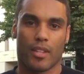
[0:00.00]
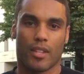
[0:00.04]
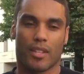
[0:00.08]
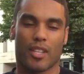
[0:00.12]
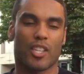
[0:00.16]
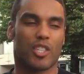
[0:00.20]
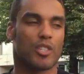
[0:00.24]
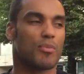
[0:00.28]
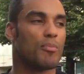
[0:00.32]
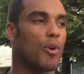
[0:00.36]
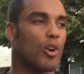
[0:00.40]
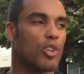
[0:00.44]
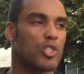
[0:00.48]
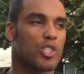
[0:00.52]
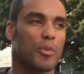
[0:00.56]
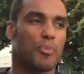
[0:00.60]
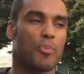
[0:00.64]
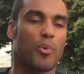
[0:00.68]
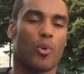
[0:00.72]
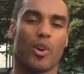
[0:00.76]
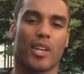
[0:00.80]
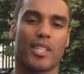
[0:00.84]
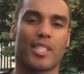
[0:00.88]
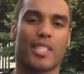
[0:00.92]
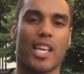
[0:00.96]
There's
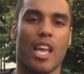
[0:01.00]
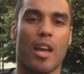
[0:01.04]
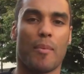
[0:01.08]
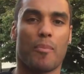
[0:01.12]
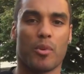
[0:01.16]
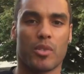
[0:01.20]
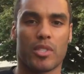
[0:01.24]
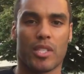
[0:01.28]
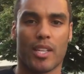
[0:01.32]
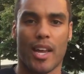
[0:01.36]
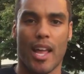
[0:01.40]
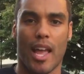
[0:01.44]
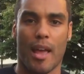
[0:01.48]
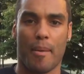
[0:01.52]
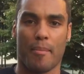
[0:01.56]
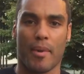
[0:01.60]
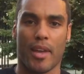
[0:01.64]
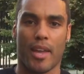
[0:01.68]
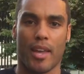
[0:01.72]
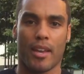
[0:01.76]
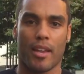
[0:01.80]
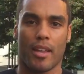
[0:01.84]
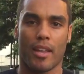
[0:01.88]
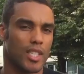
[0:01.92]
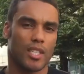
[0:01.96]
multiple examples of that,
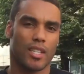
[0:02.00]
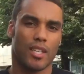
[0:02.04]
man.